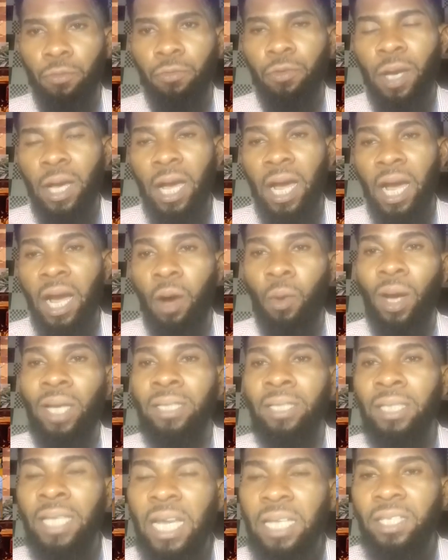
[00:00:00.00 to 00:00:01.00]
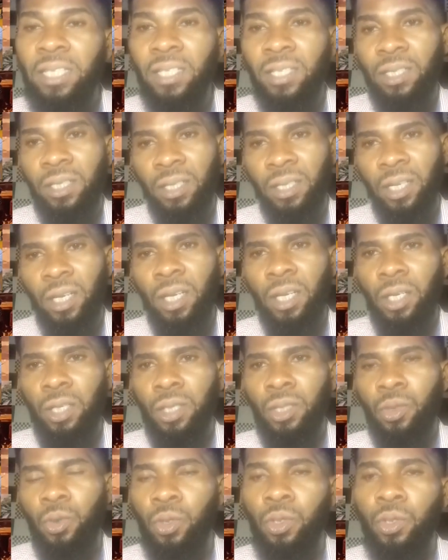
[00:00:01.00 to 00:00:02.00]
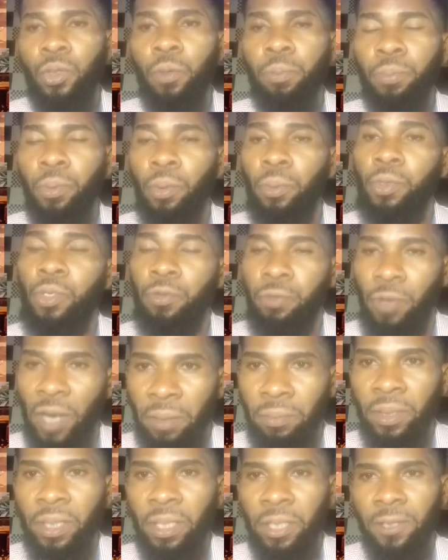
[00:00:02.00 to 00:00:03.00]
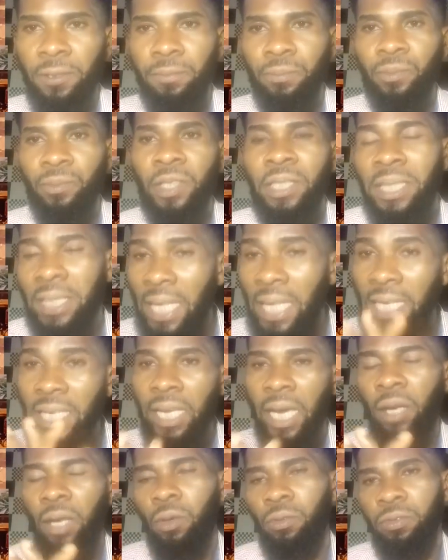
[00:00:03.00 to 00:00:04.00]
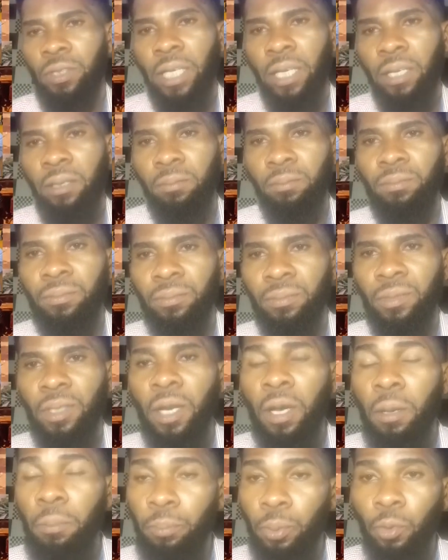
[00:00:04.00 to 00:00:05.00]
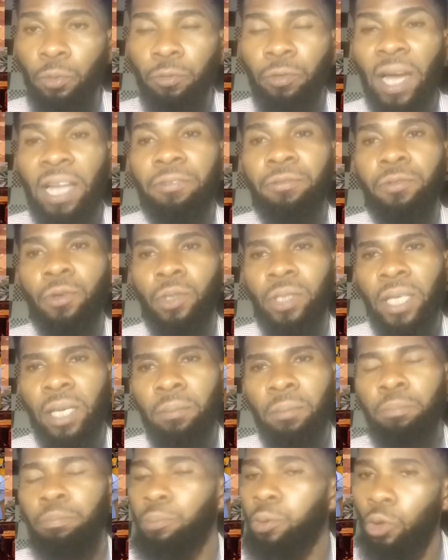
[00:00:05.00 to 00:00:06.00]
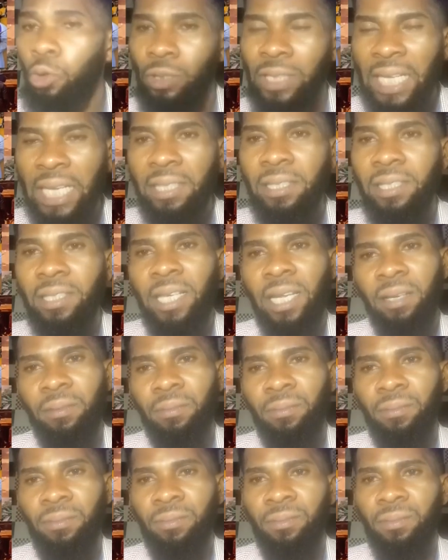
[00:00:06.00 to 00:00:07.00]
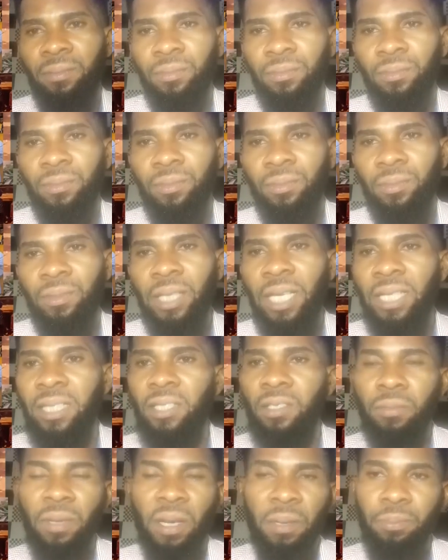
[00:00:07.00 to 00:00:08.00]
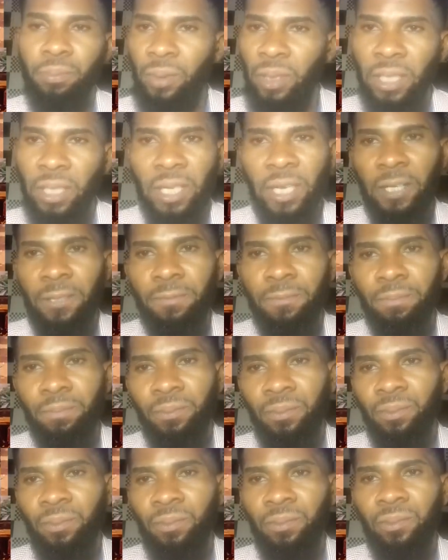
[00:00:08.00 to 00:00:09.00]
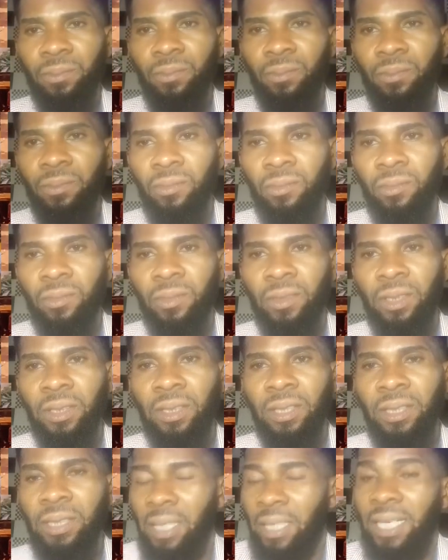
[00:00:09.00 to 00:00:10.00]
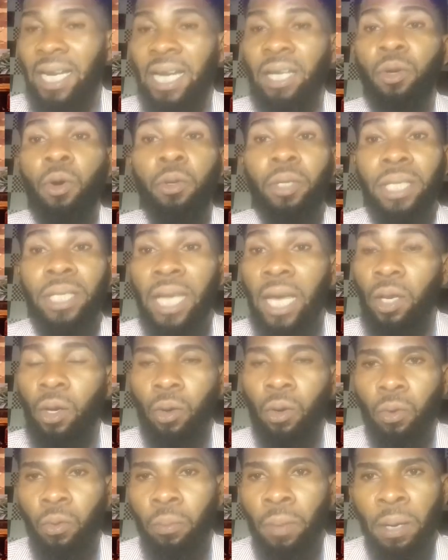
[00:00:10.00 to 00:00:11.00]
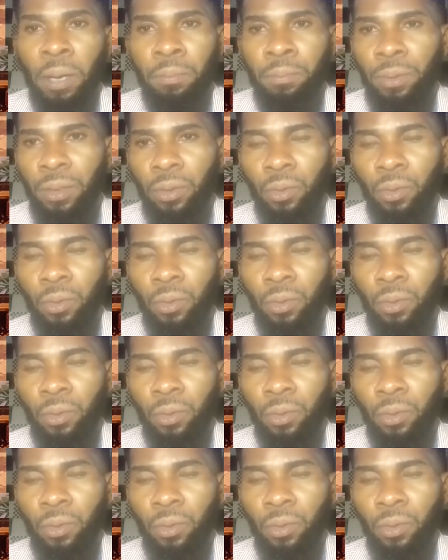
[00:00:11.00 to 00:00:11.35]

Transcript: Junior Pope's family. Take care of them. Provide for them. Protect them. That is my prayer. They cannot rely on human being. Human being can disappoint them.